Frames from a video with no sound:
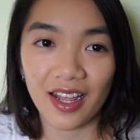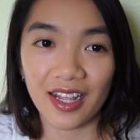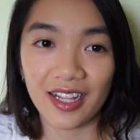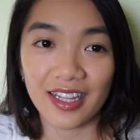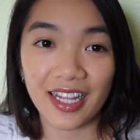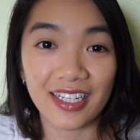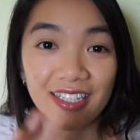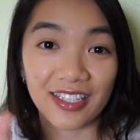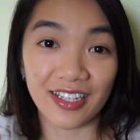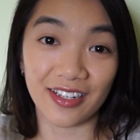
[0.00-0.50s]

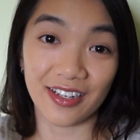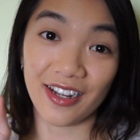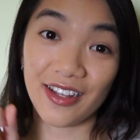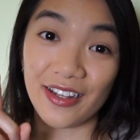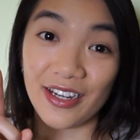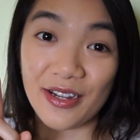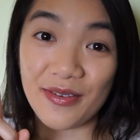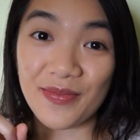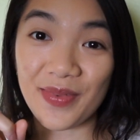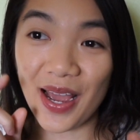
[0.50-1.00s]
that's
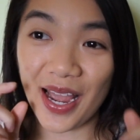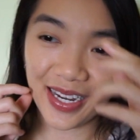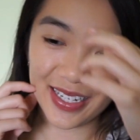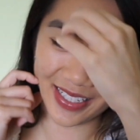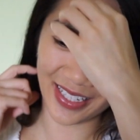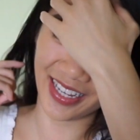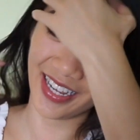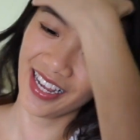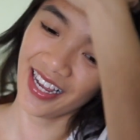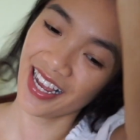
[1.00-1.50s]
another impact
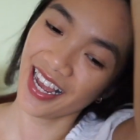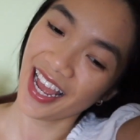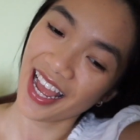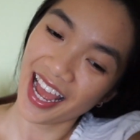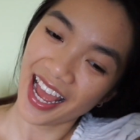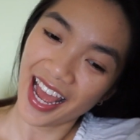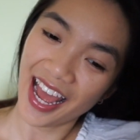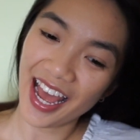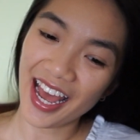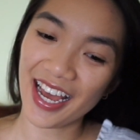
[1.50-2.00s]

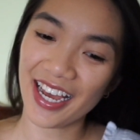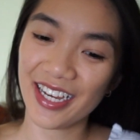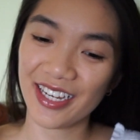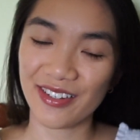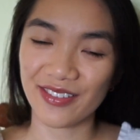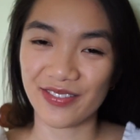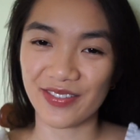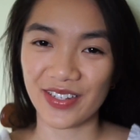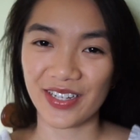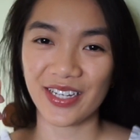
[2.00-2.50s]

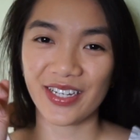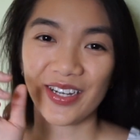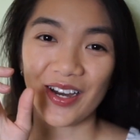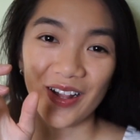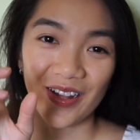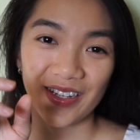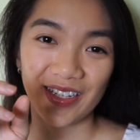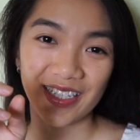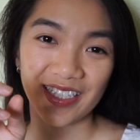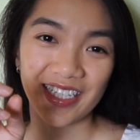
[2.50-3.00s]
of
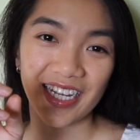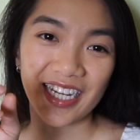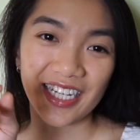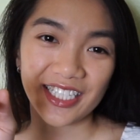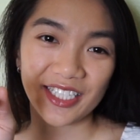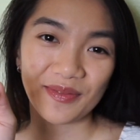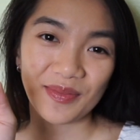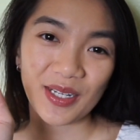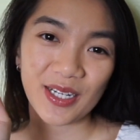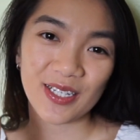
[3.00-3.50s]

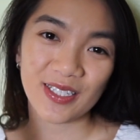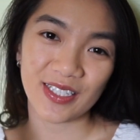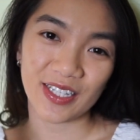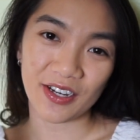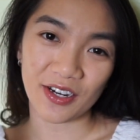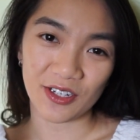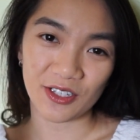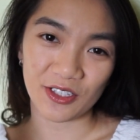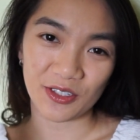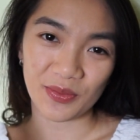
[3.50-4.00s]
colonization, because
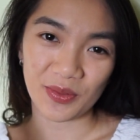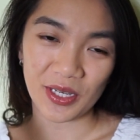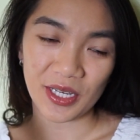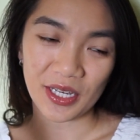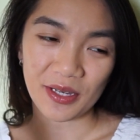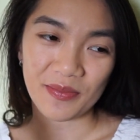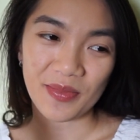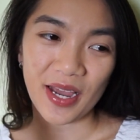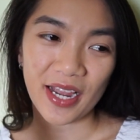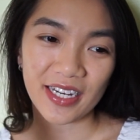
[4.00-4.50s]
they're also being
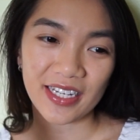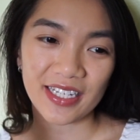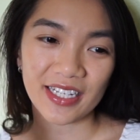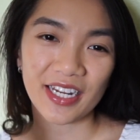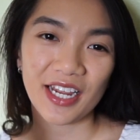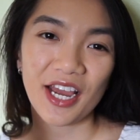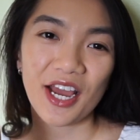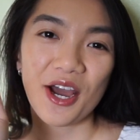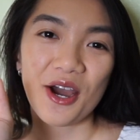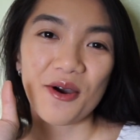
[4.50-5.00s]
impacted
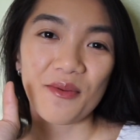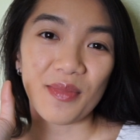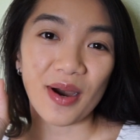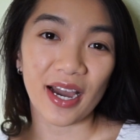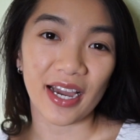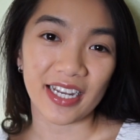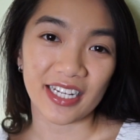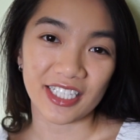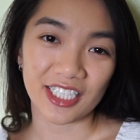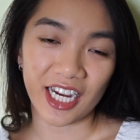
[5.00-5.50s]

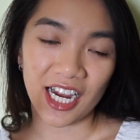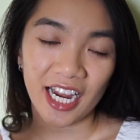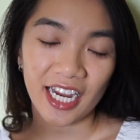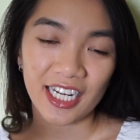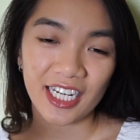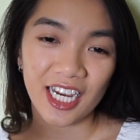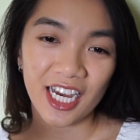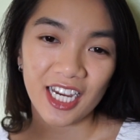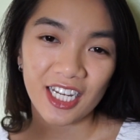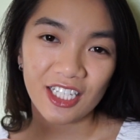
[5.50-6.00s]
by
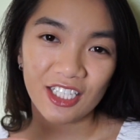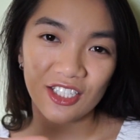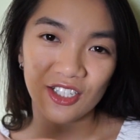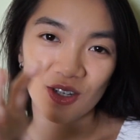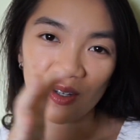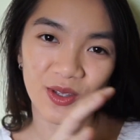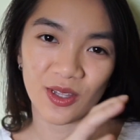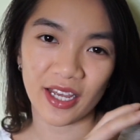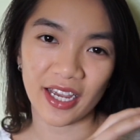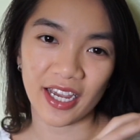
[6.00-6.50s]
China. So